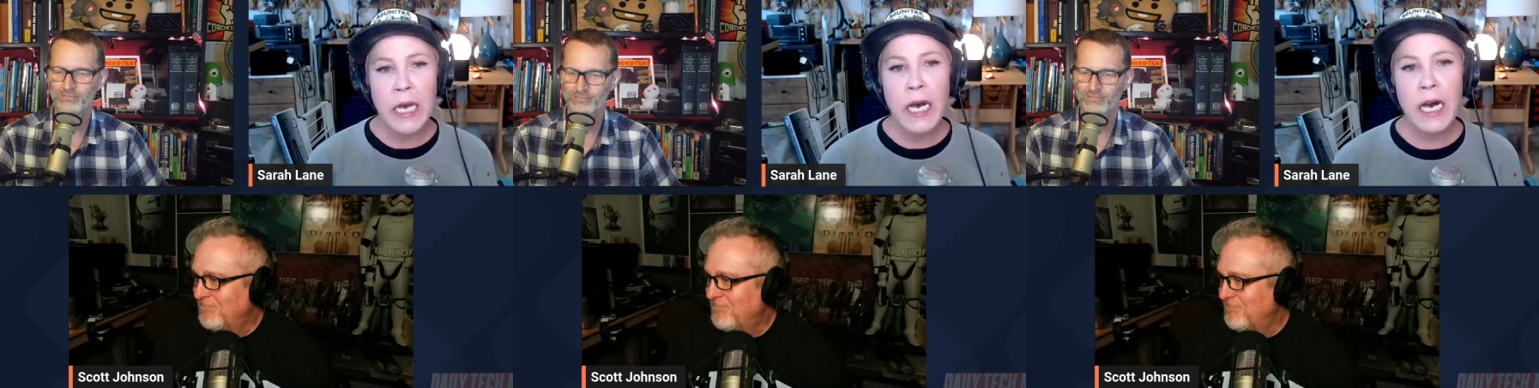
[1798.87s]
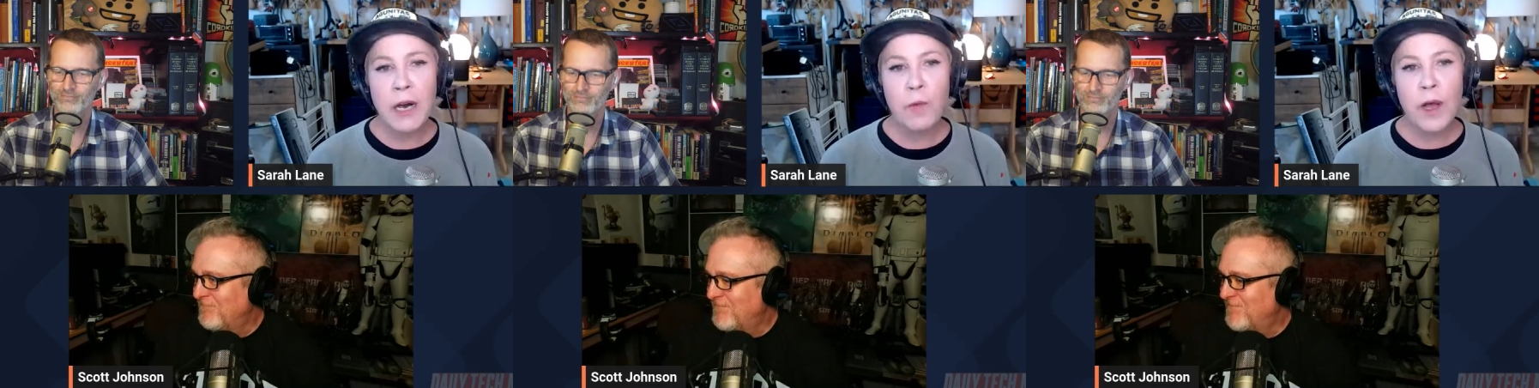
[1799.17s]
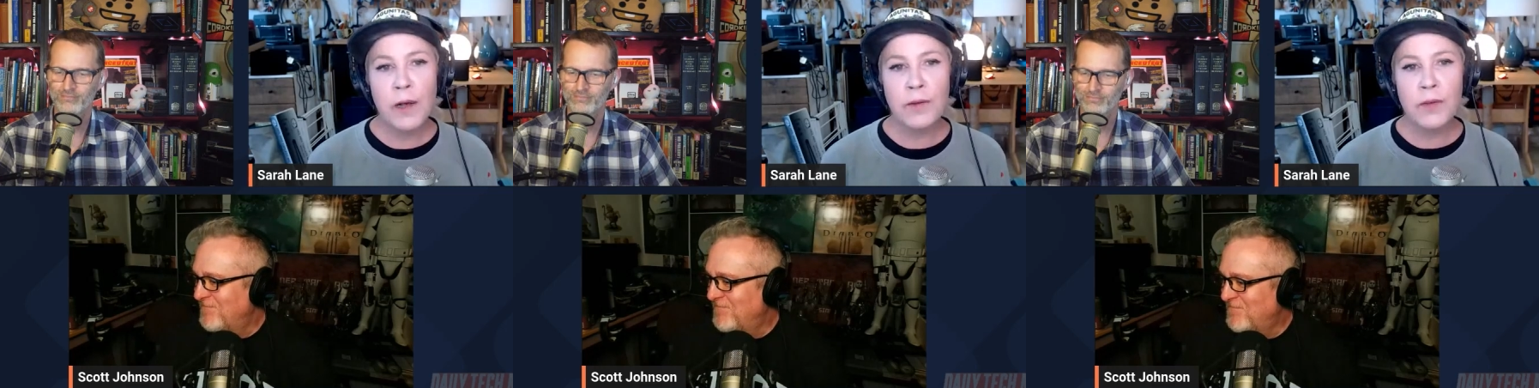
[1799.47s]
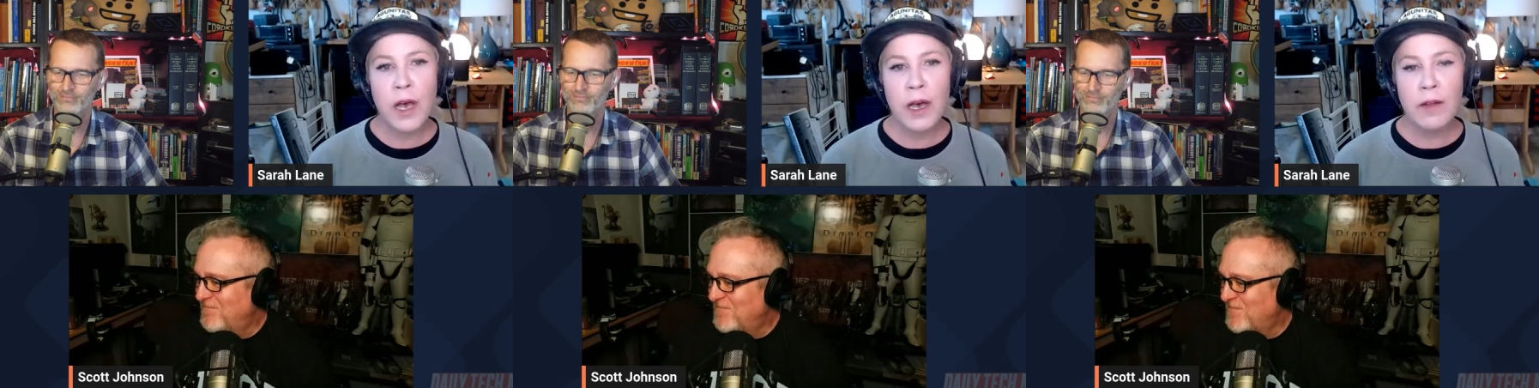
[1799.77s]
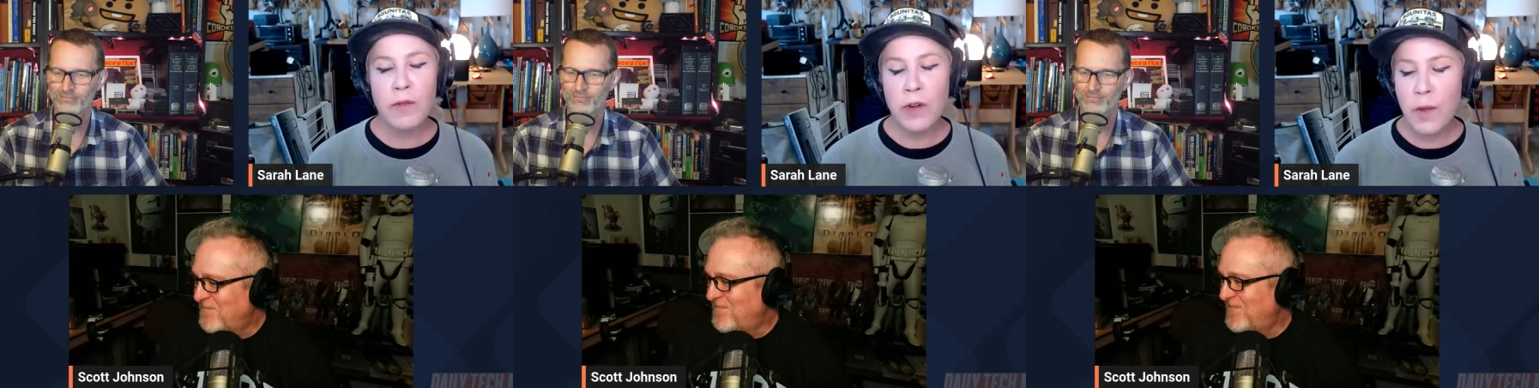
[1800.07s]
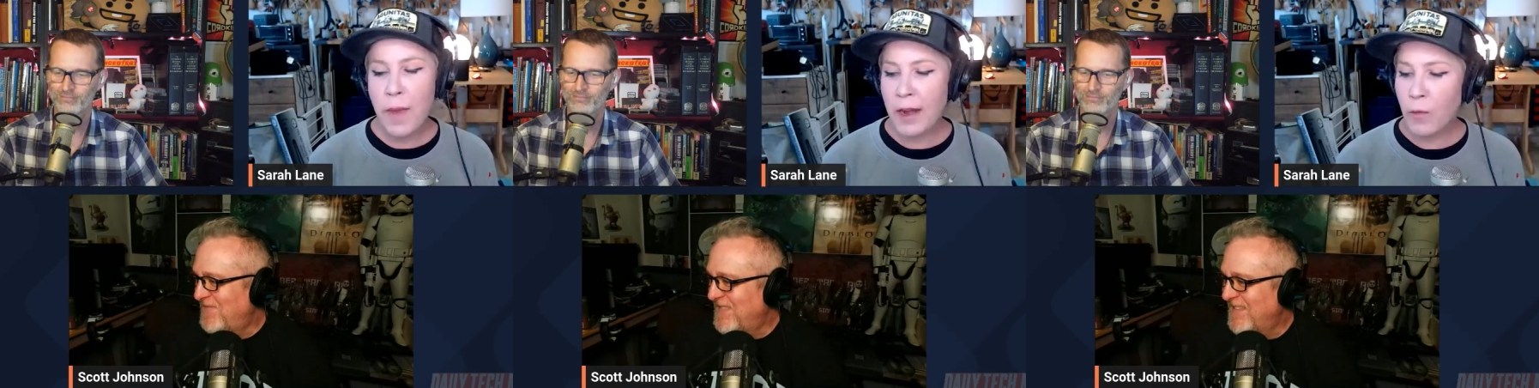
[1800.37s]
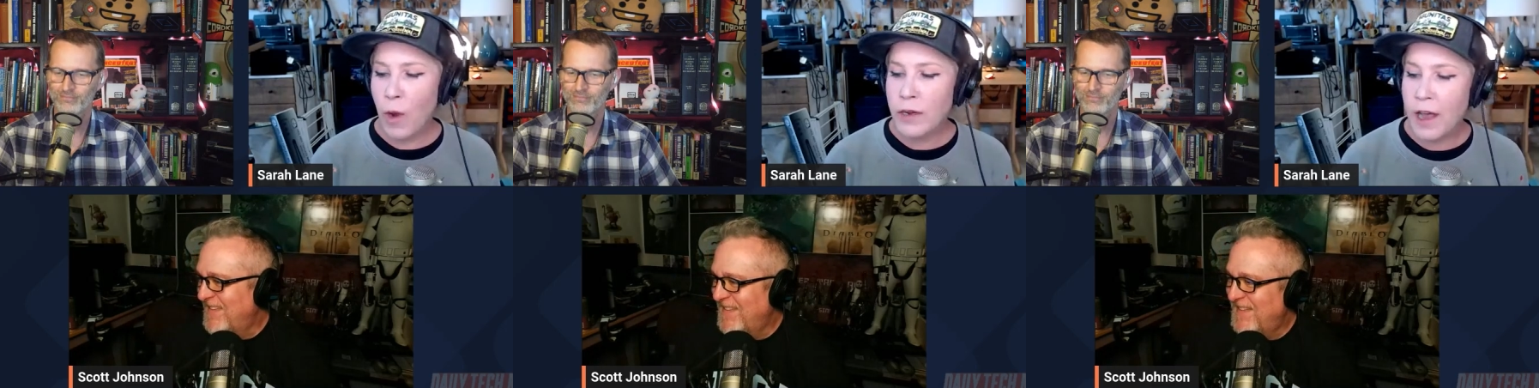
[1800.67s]
Speaker 1: Uh, well, uh, no matter
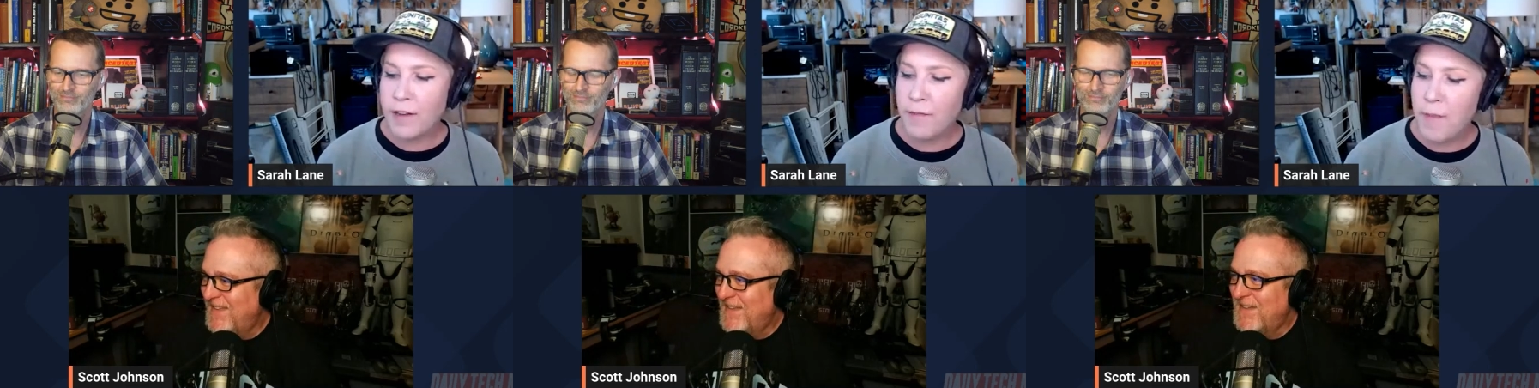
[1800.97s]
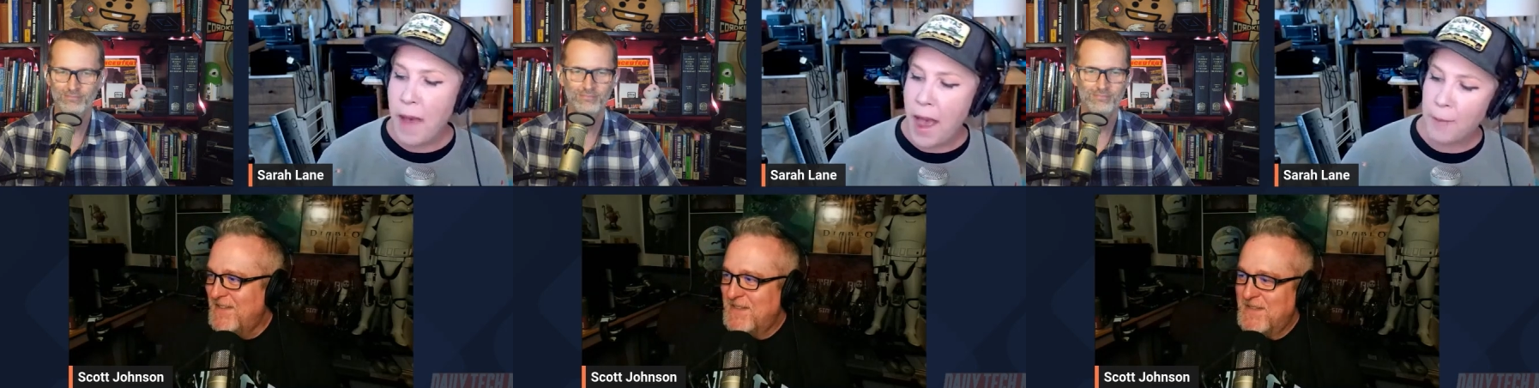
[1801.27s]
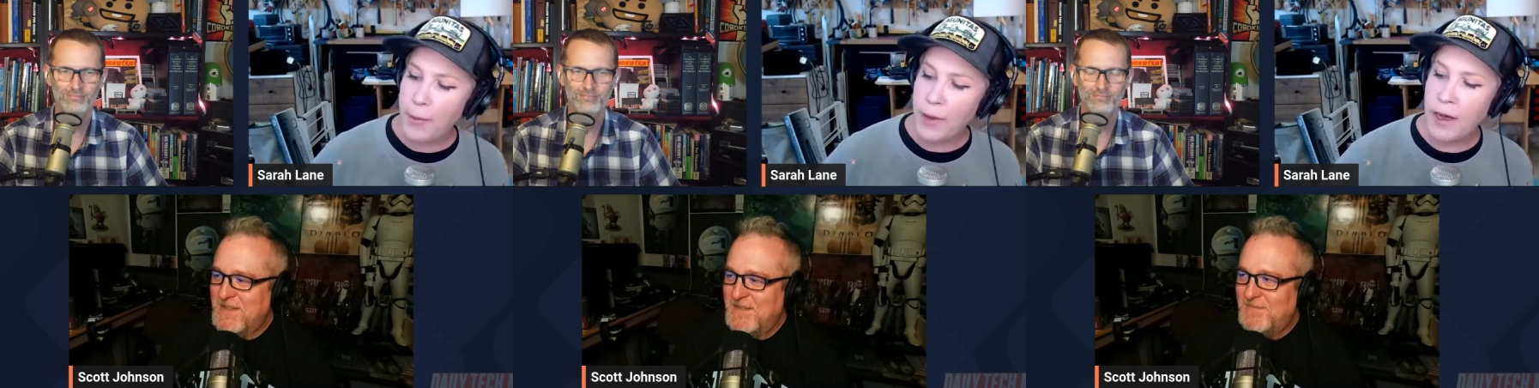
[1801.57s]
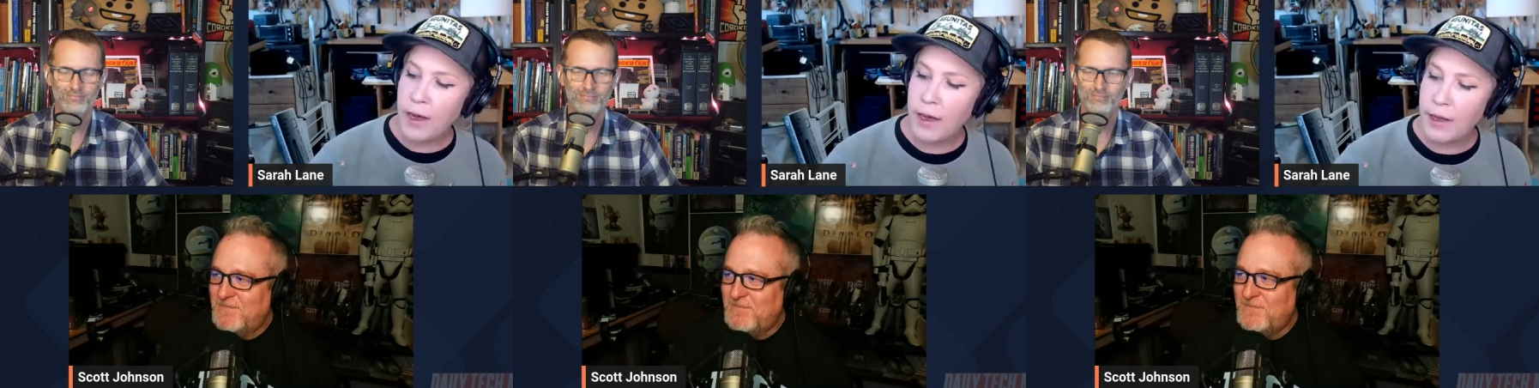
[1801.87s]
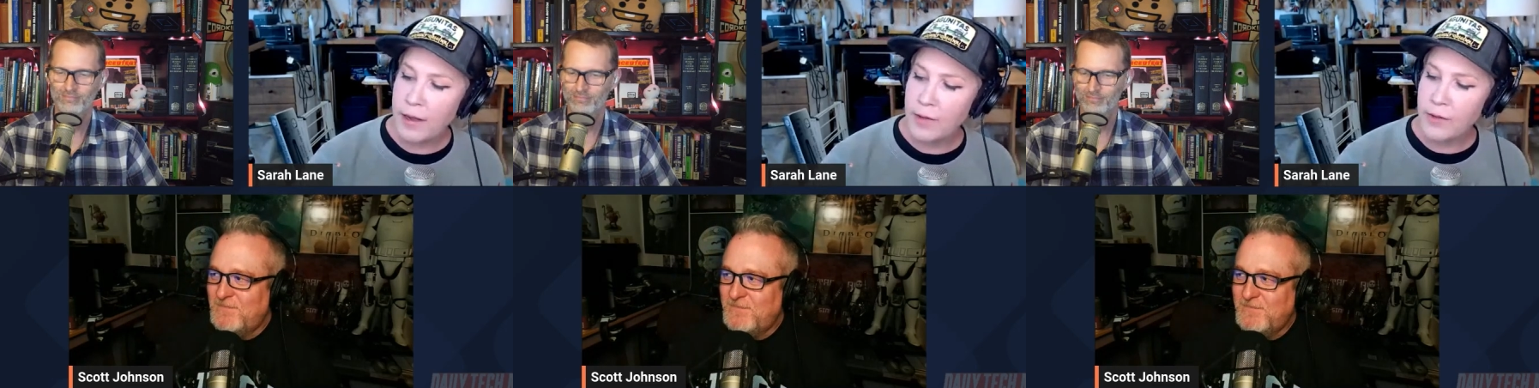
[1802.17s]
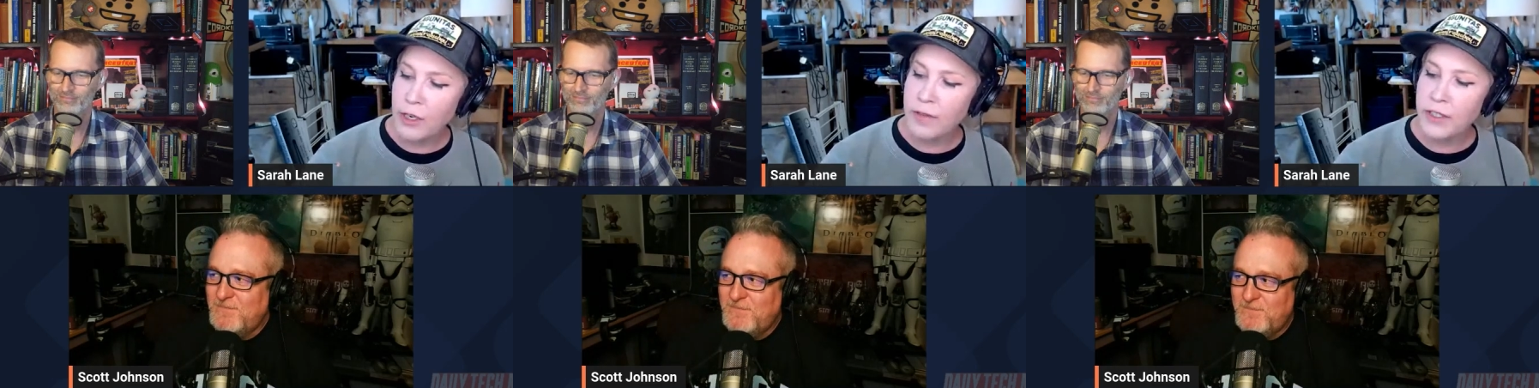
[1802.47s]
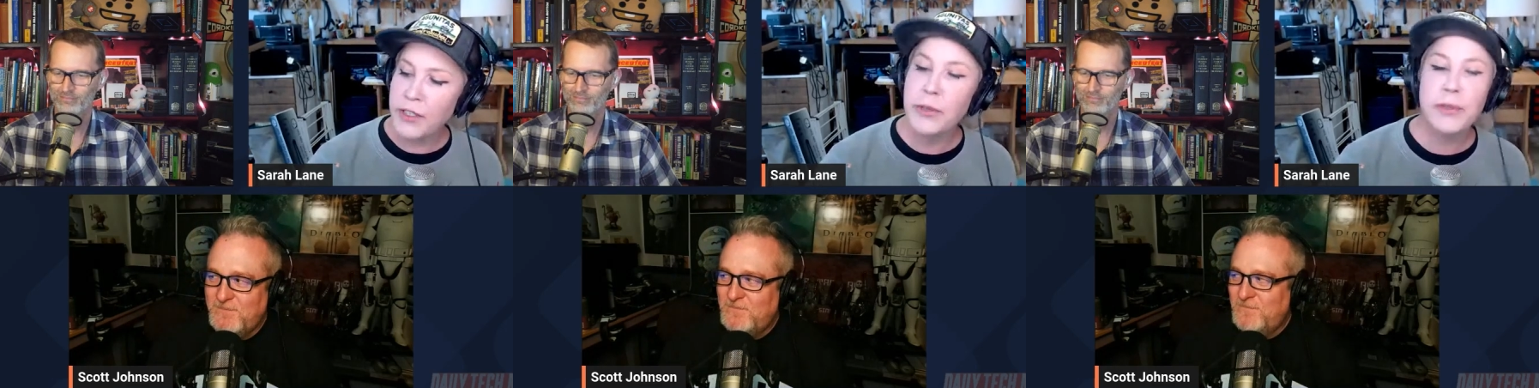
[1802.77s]
what kind of map uh,
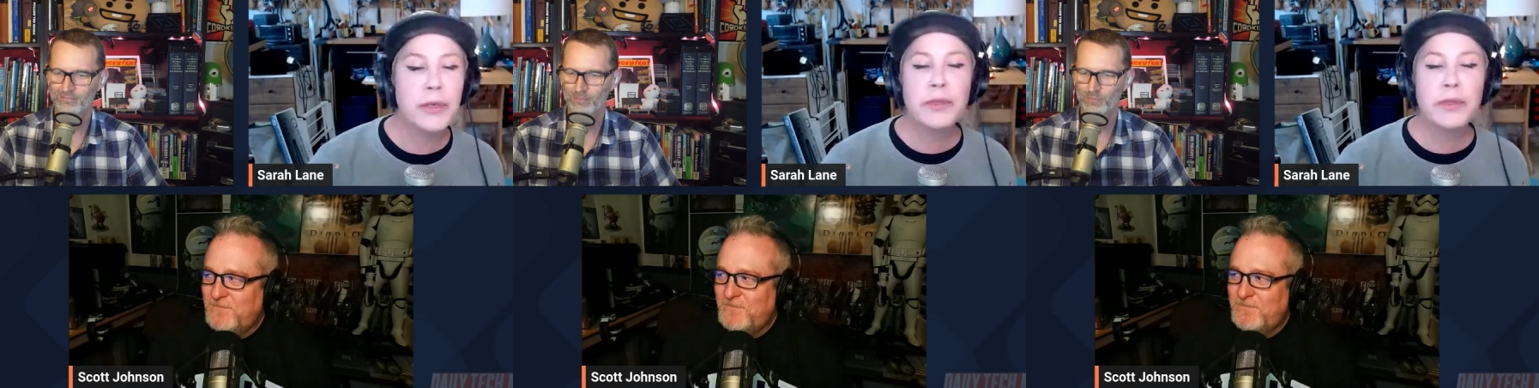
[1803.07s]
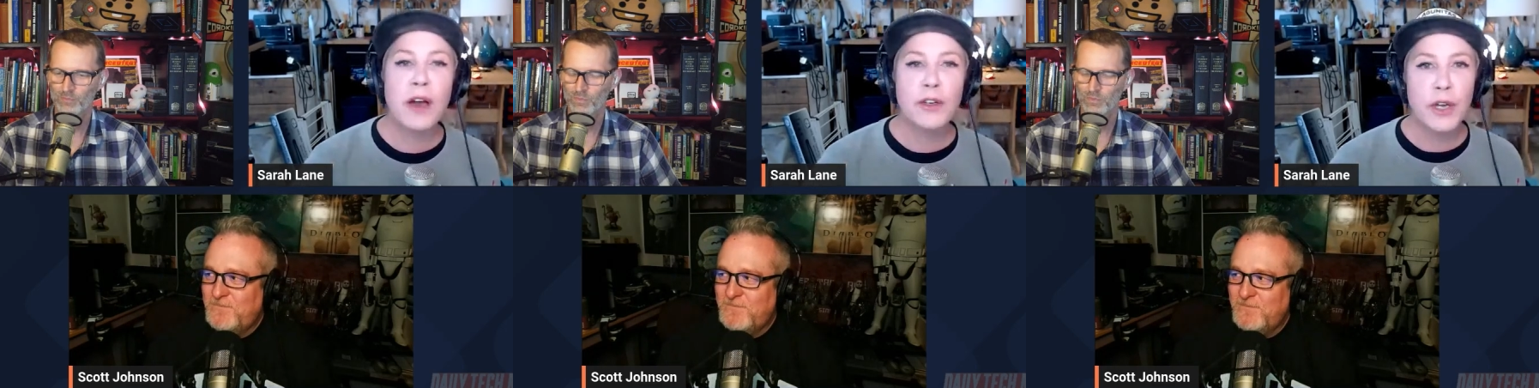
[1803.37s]
service you use, Scott